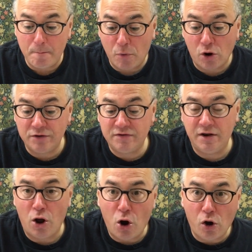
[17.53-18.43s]

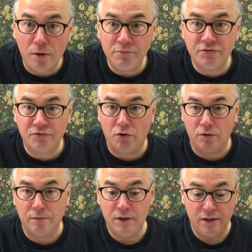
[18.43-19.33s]
Martin
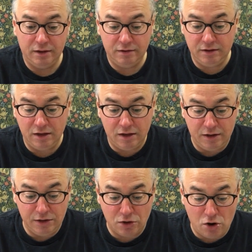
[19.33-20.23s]
Armstrong, the uh,
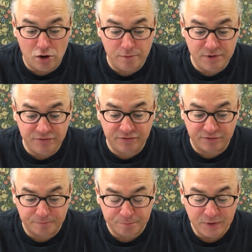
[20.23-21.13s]
economist.